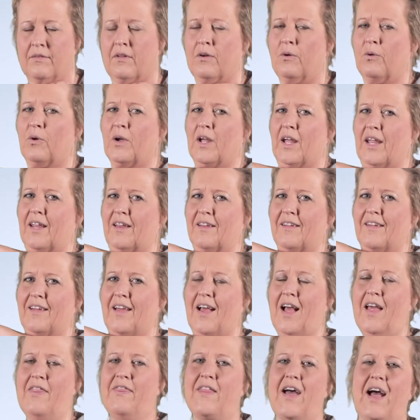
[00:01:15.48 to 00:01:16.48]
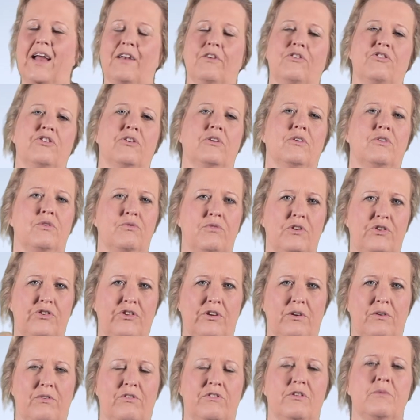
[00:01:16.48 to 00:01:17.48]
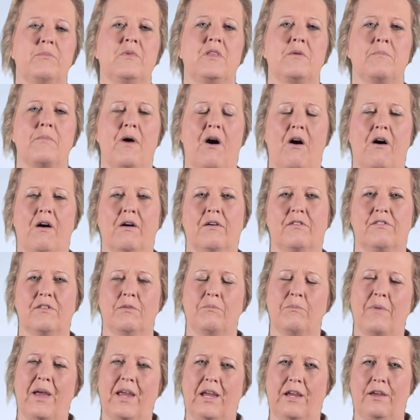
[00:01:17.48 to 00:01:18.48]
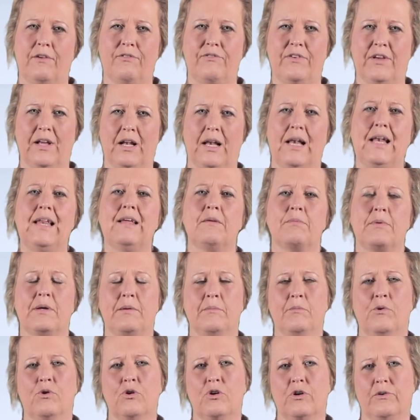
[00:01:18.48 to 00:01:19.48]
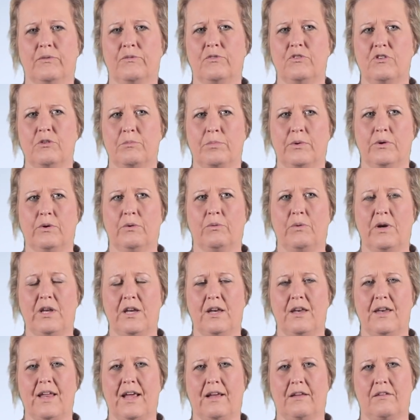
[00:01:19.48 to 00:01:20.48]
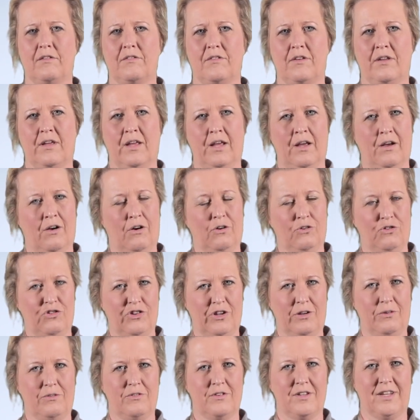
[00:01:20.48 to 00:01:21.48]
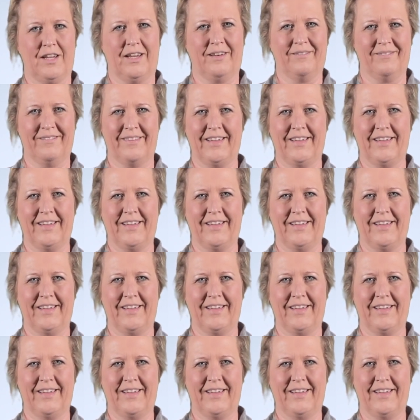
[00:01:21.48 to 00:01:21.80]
Okay, and that should reduce some of the marks and make you feel a little bit more comfortable when you're next on duty.